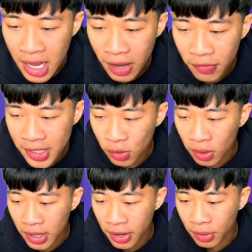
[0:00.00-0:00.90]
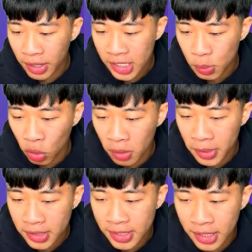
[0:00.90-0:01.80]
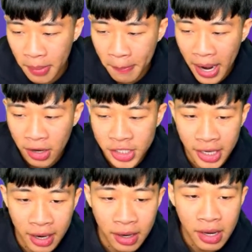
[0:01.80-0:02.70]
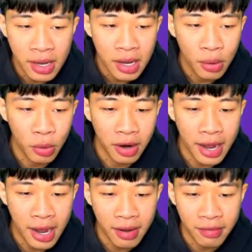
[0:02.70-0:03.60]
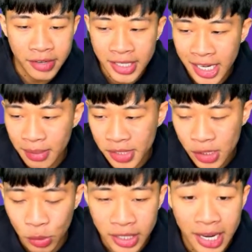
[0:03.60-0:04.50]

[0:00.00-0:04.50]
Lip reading: If we scroll down a small bit to the bar chart where I have the teams this week.